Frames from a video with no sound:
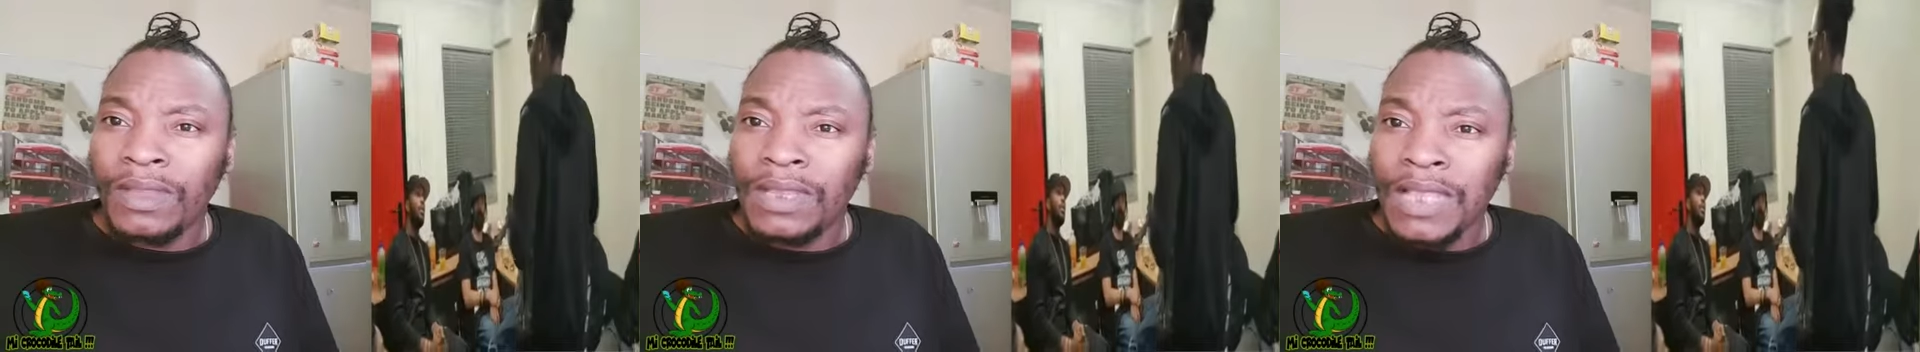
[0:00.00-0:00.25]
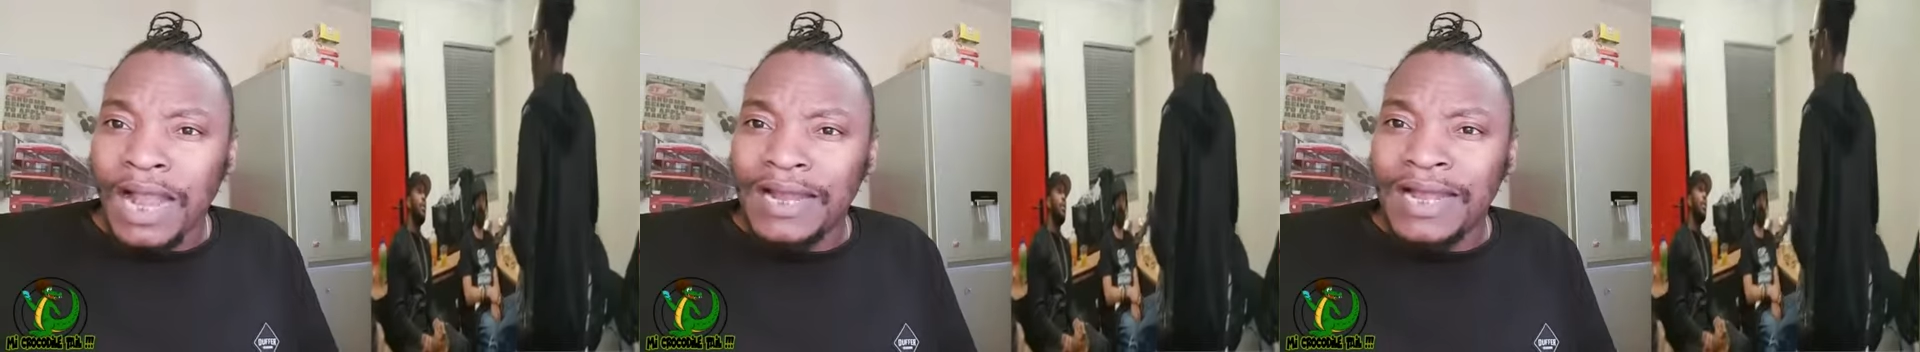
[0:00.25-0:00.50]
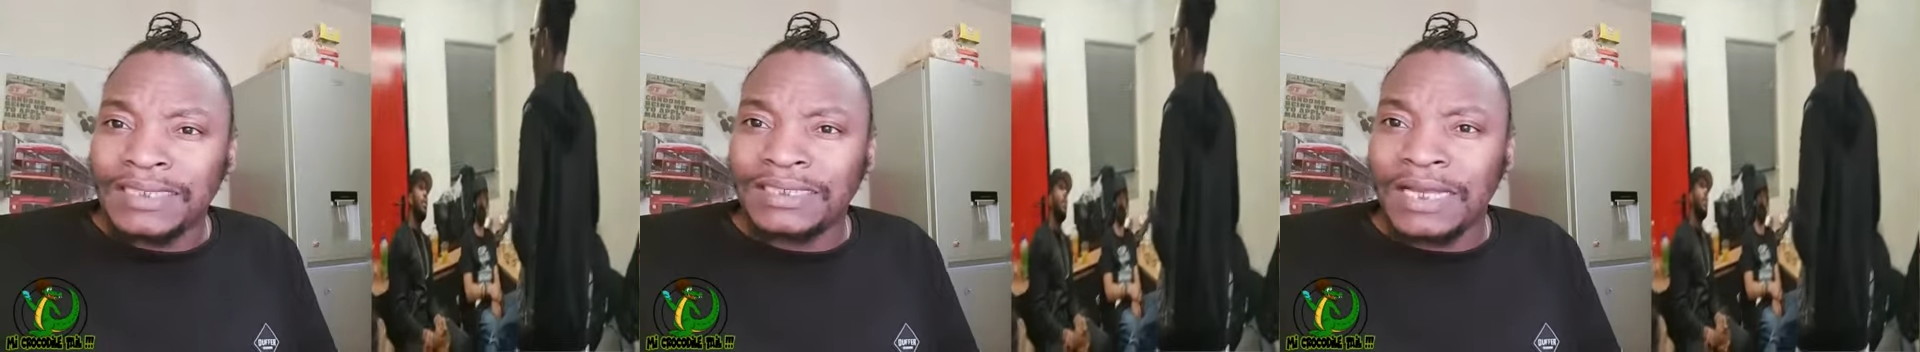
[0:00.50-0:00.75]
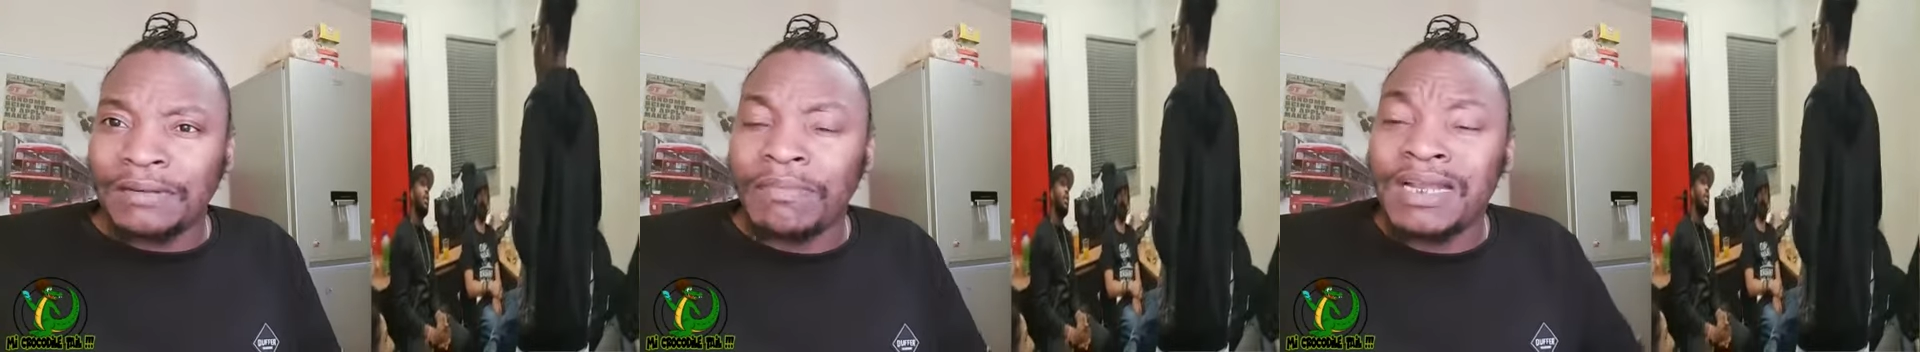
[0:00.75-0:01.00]
You
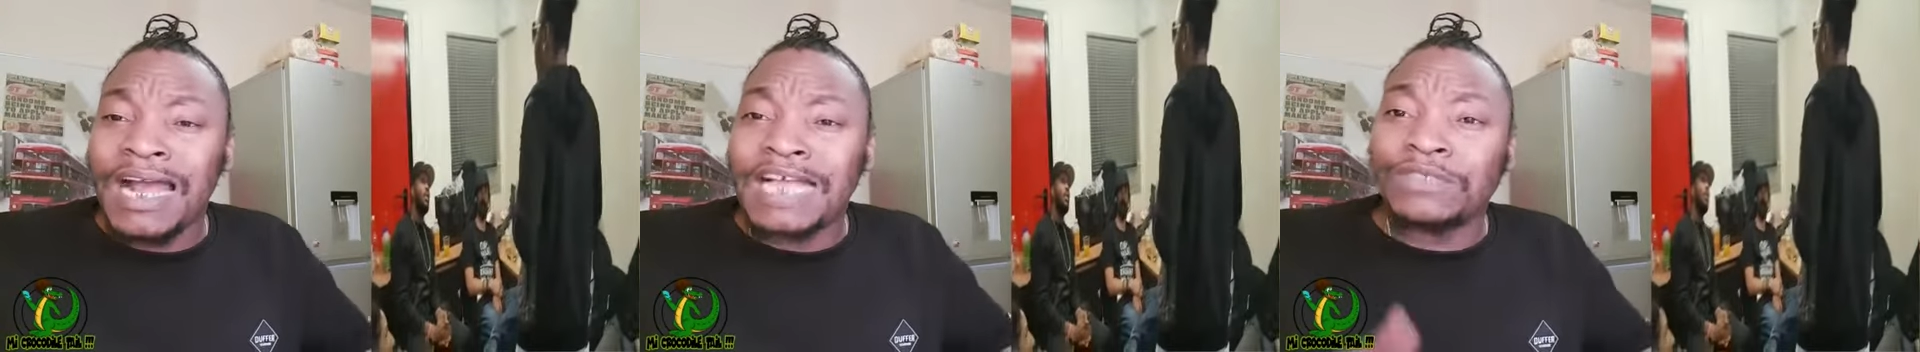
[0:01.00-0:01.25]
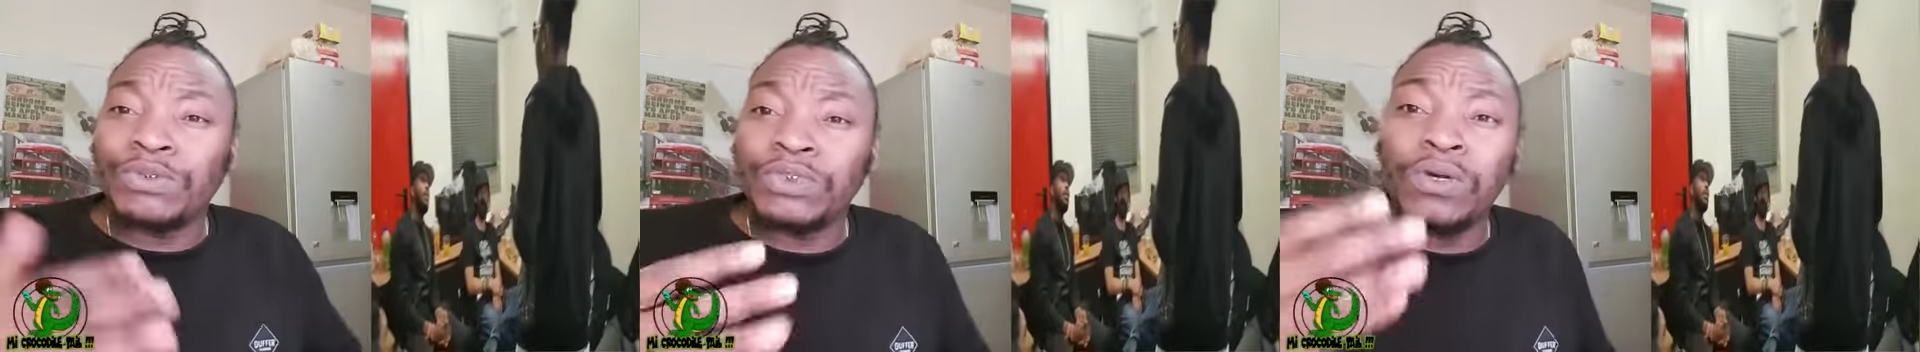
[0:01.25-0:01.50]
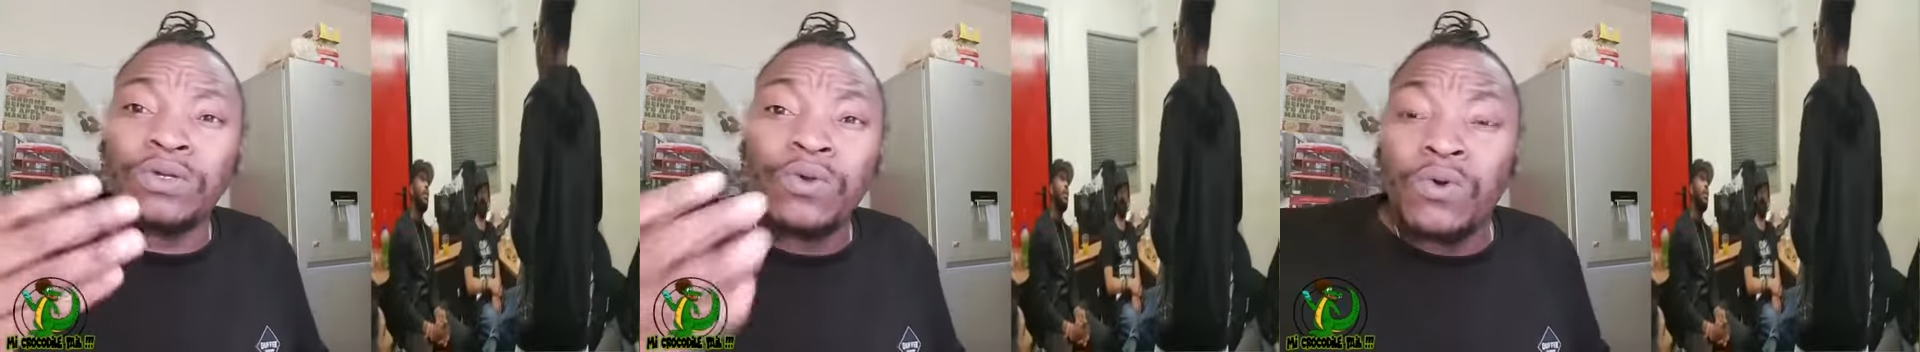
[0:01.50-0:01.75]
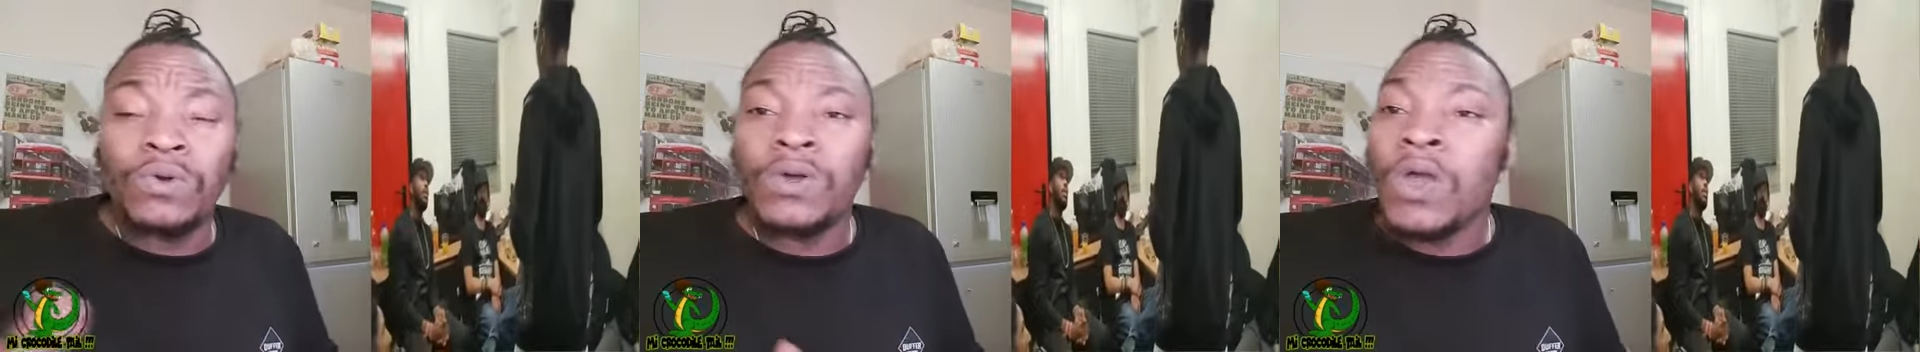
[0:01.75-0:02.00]
understand? Because we thought,
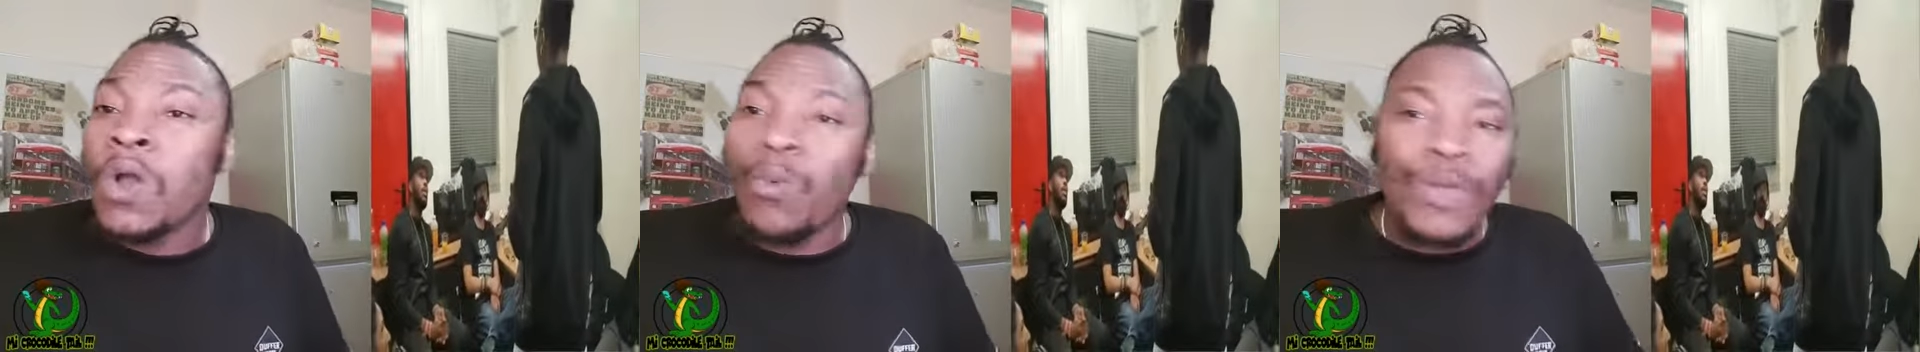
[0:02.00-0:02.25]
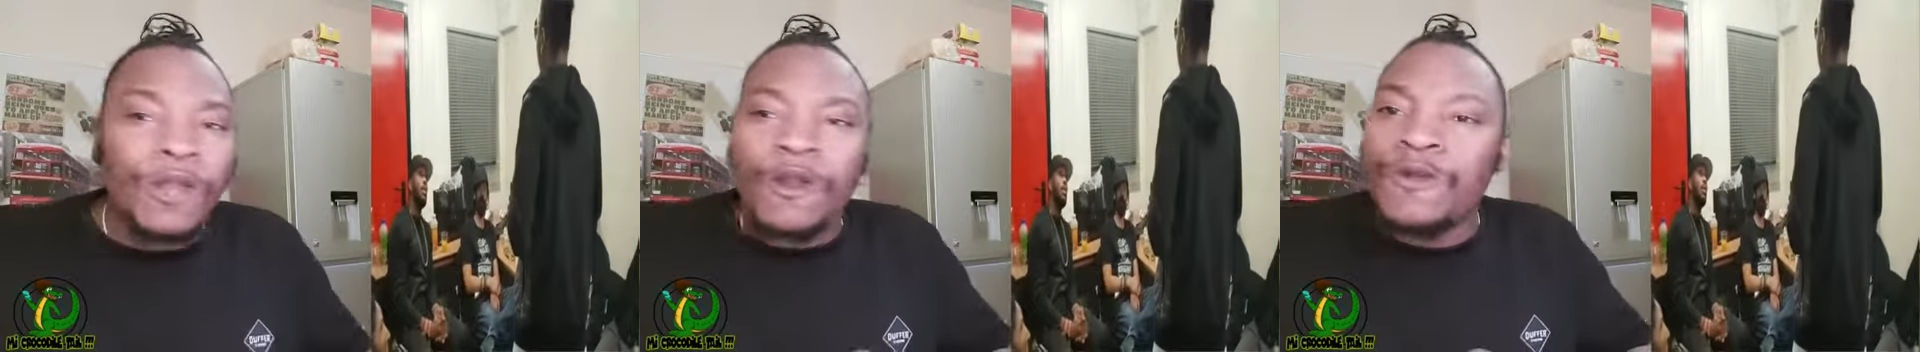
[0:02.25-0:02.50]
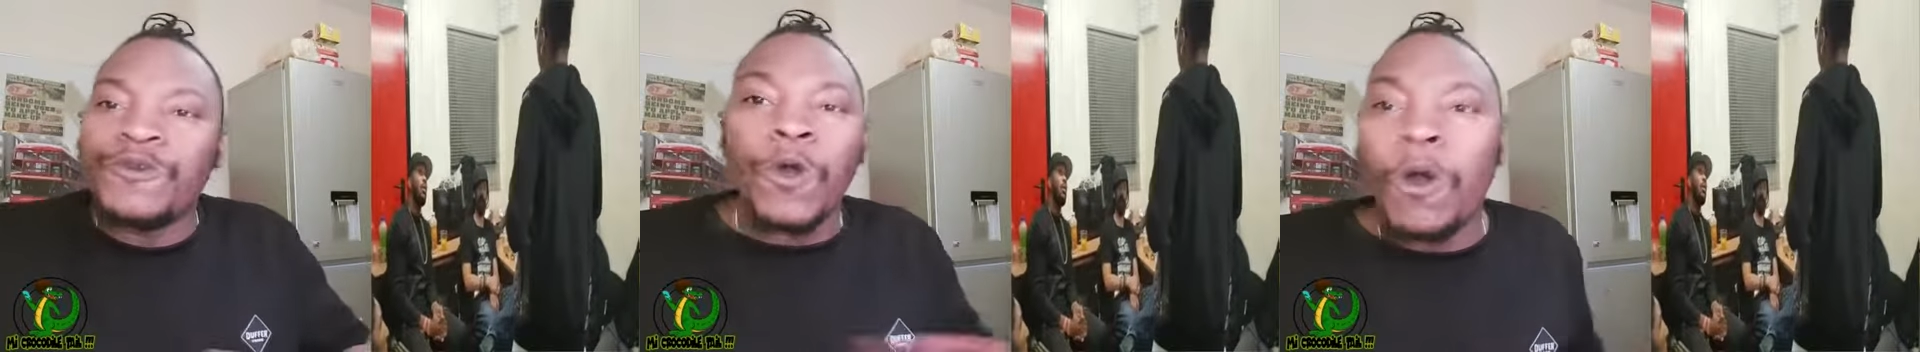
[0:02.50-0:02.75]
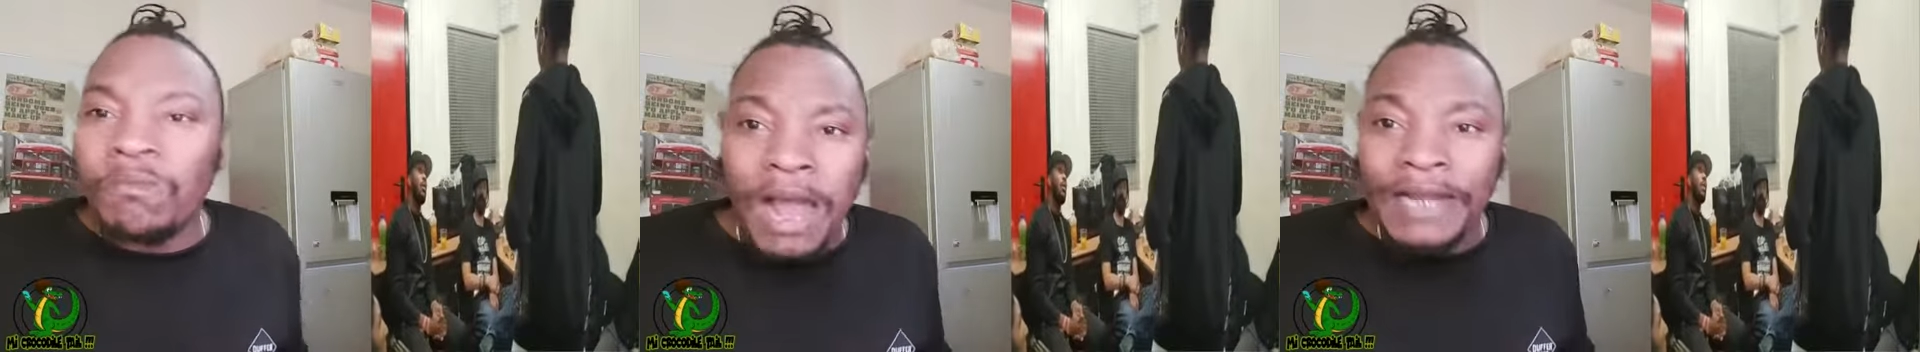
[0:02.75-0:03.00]
oh no, we are not
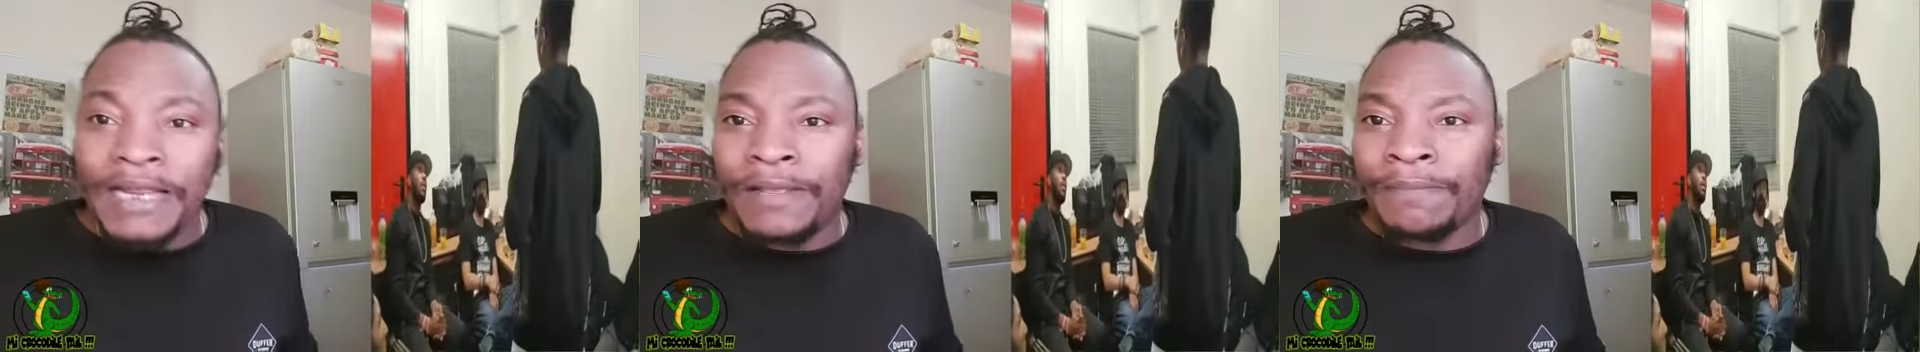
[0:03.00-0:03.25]
nobody.